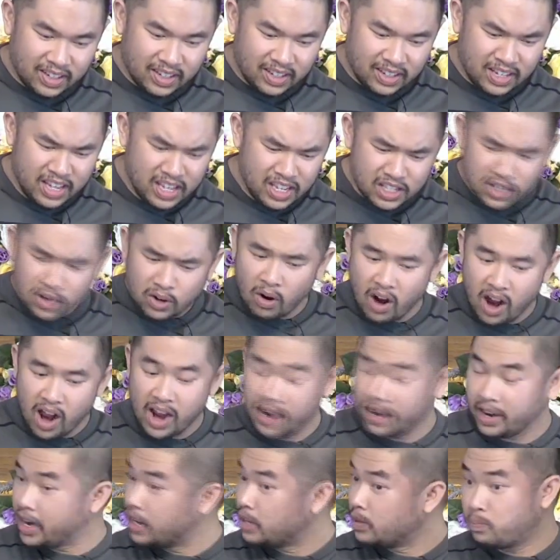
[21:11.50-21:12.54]
He's
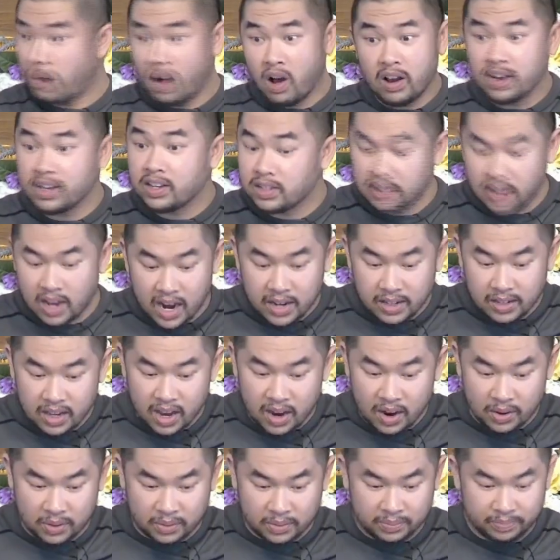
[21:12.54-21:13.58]
crying and he's bawling his eyes
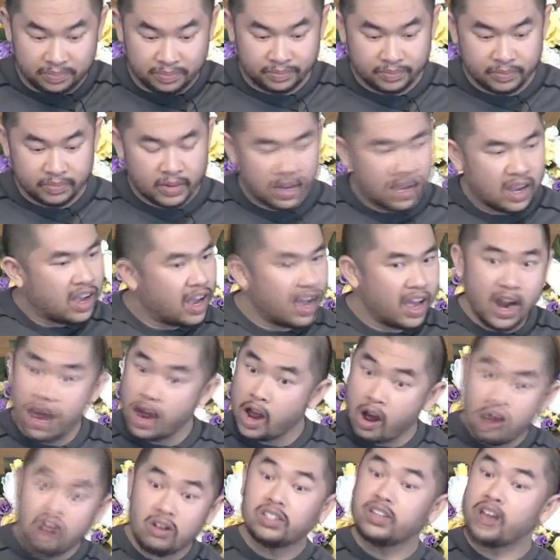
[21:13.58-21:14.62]
out. And
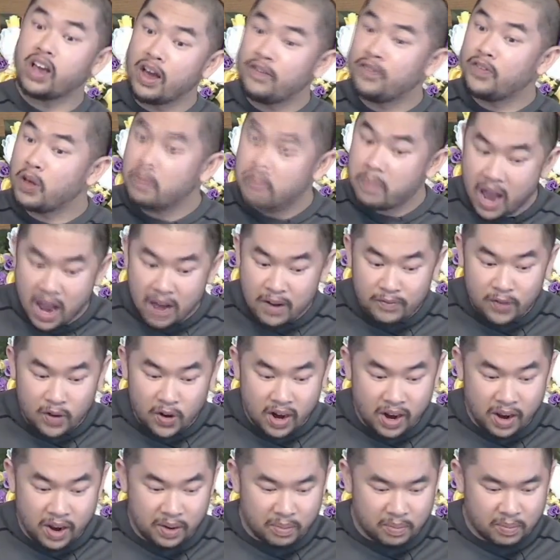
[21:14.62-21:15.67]
honestly, I felt bad for
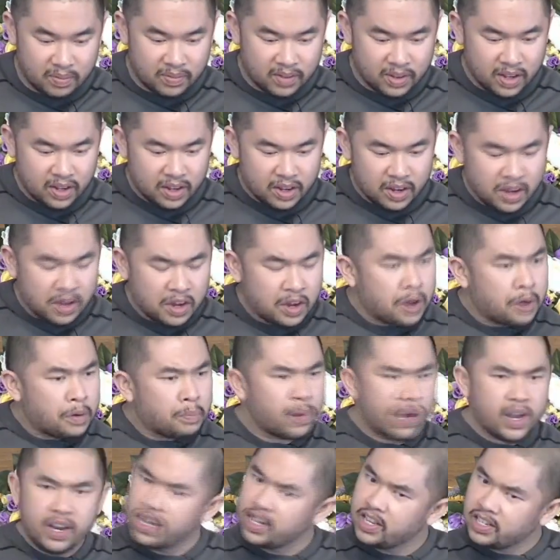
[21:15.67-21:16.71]
him.
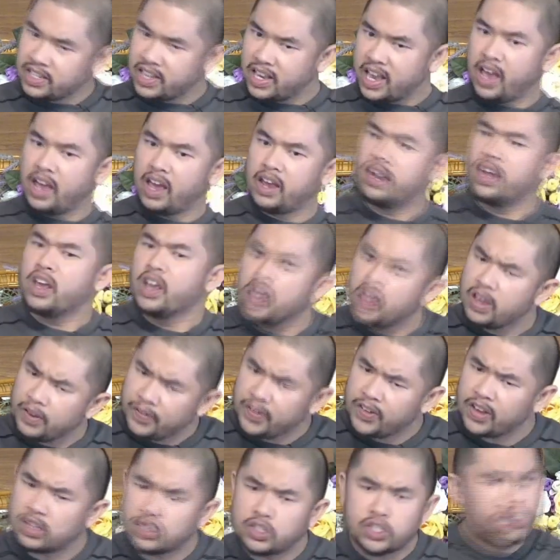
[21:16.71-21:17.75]
But he said he
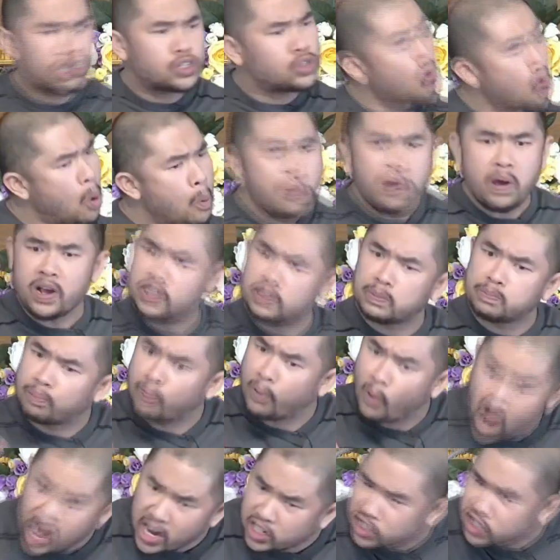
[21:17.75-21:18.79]
feels so much
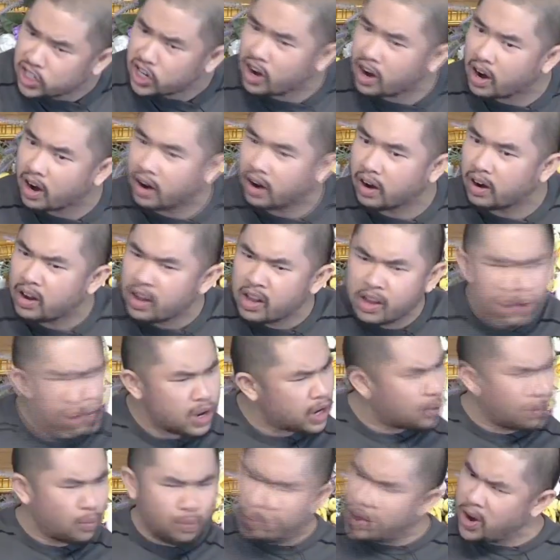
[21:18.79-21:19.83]
pressure. And
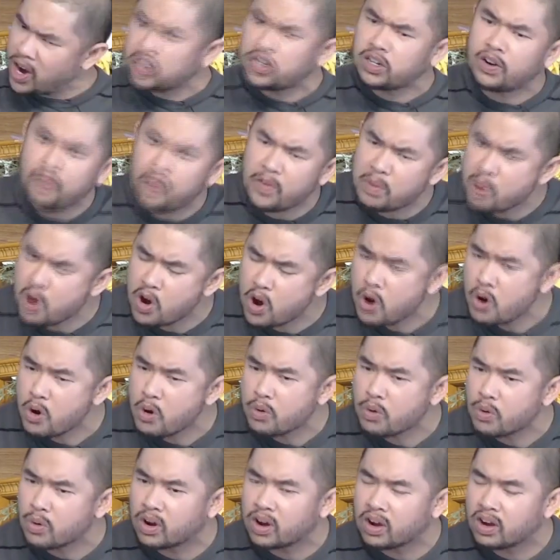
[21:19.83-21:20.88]
like, pressure from who?